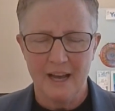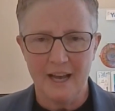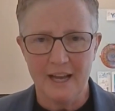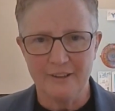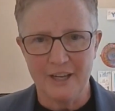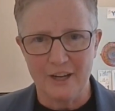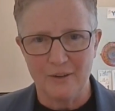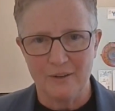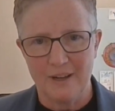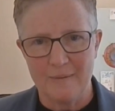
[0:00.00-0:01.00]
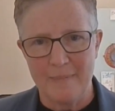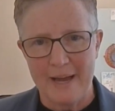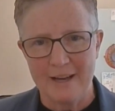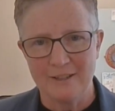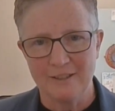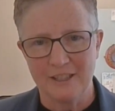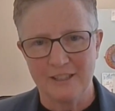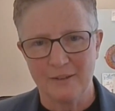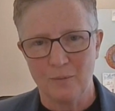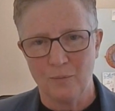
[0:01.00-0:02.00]
I don't know, about
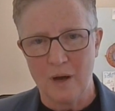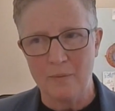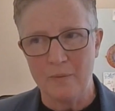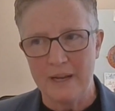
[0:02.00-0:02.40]
what